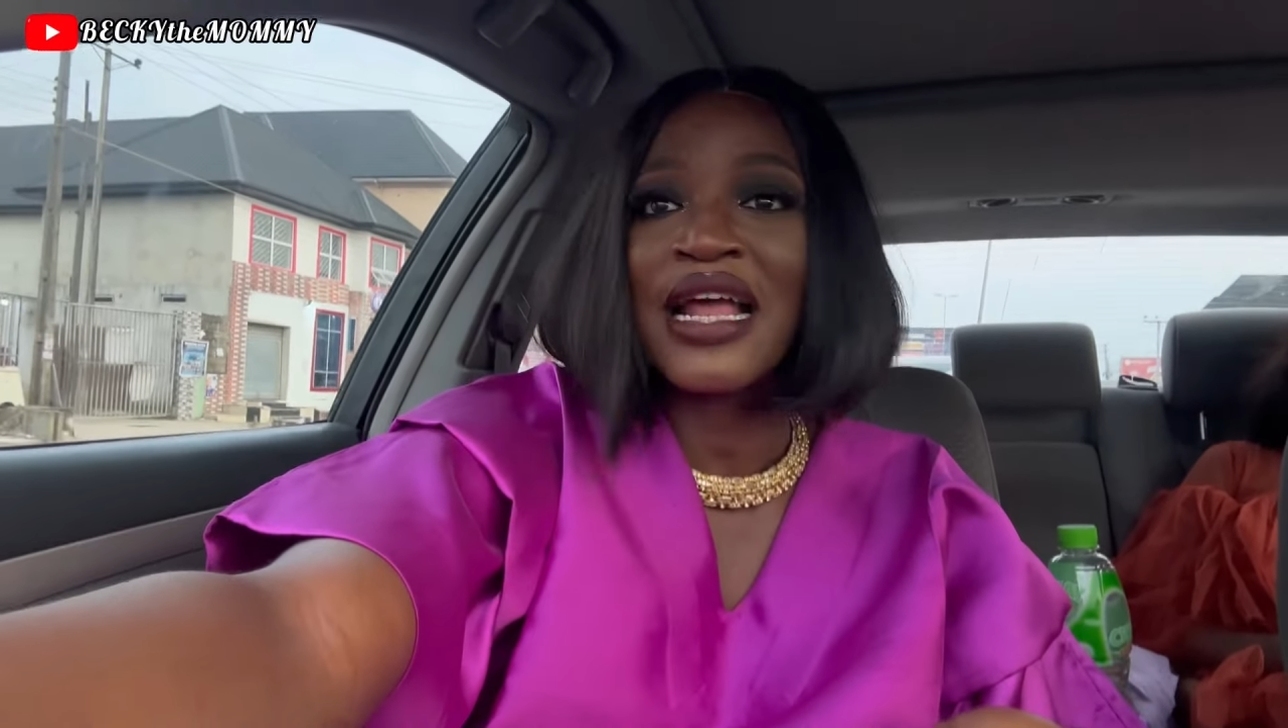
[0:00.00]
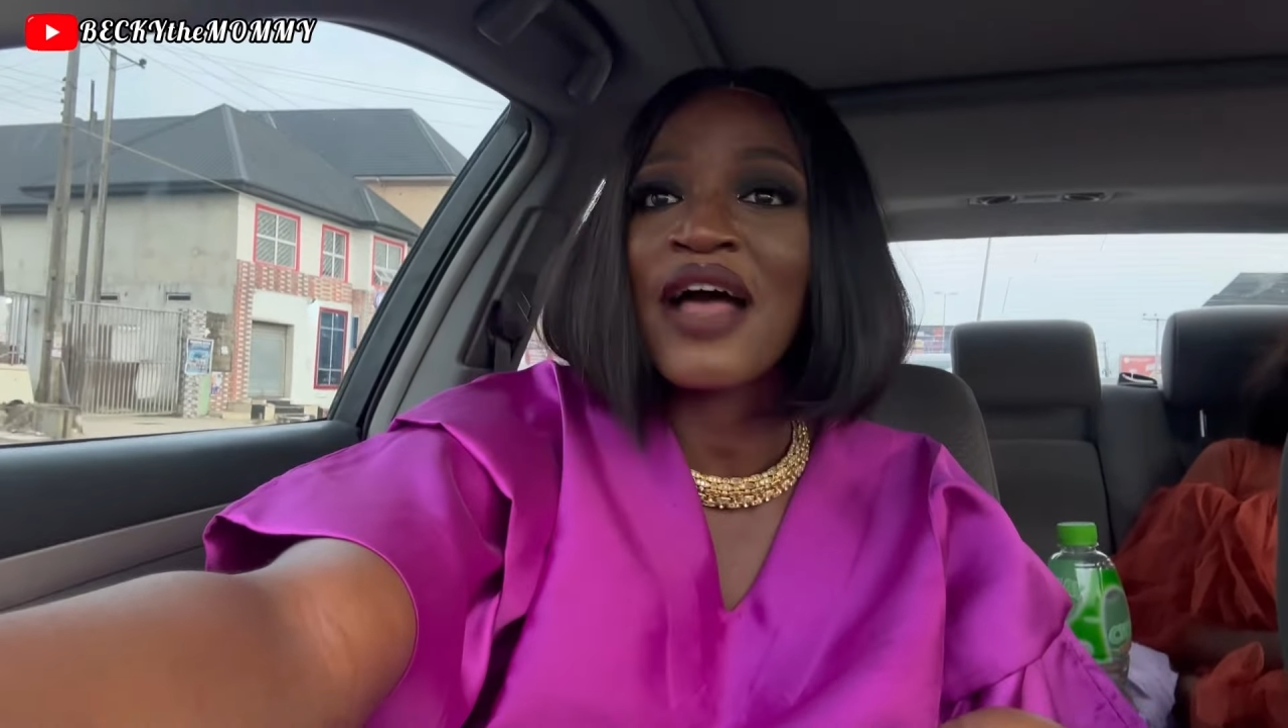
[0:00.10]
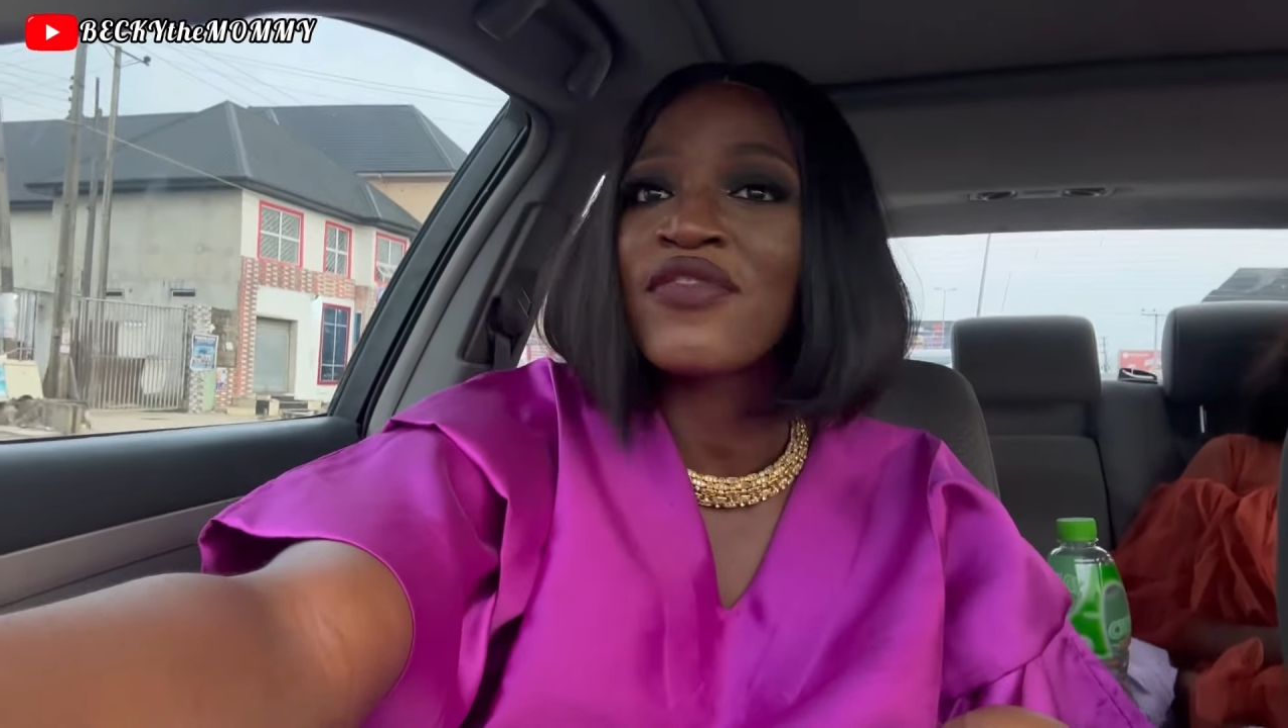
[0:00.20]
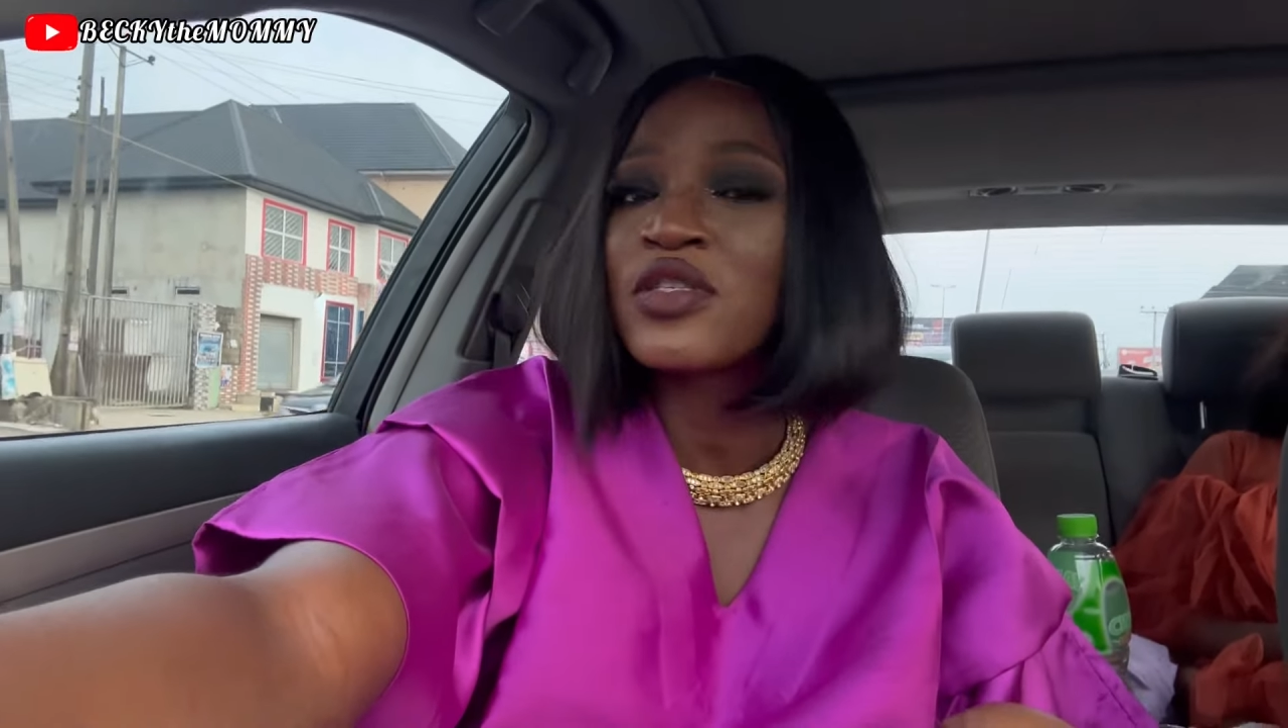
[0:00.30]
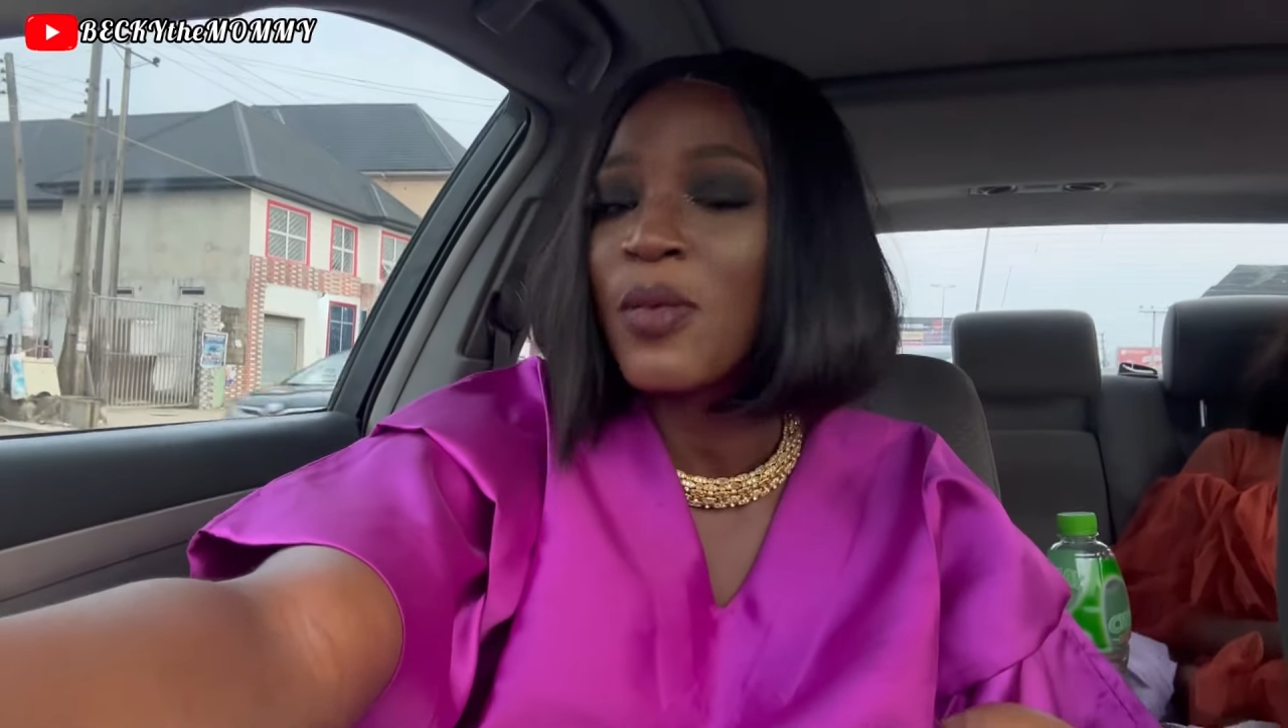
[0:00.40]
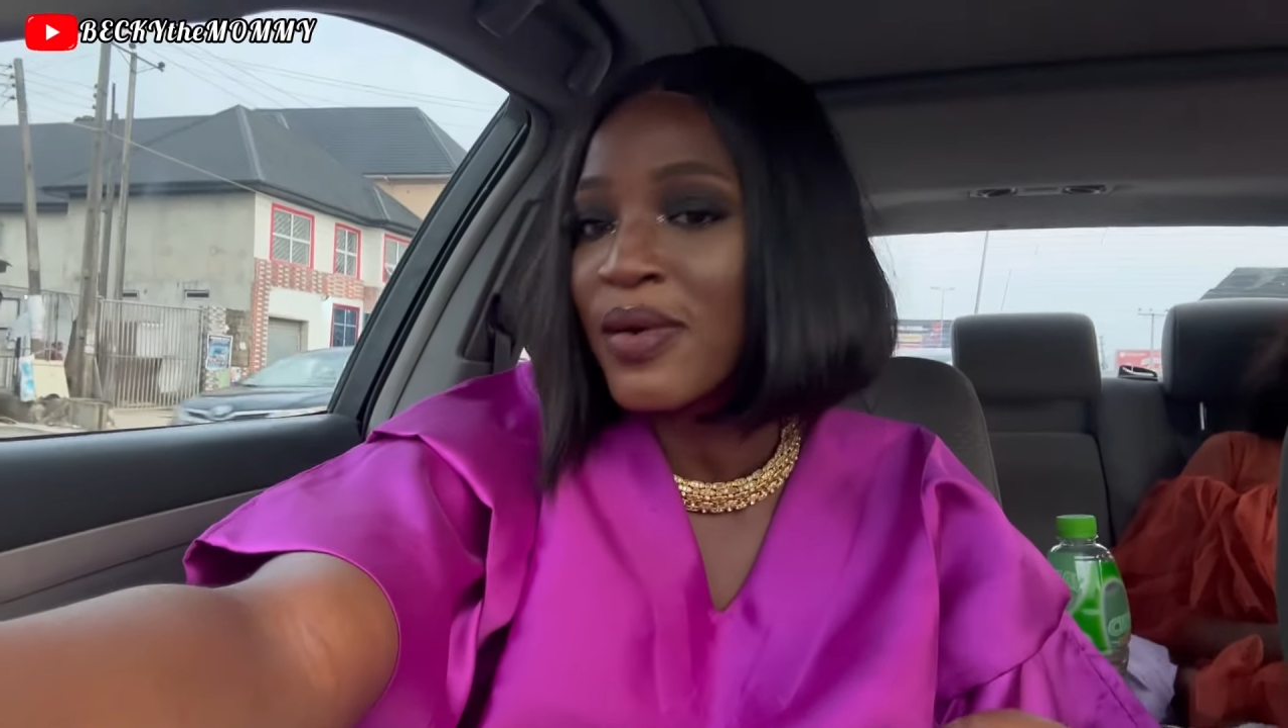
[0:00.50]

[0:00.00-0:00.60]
having some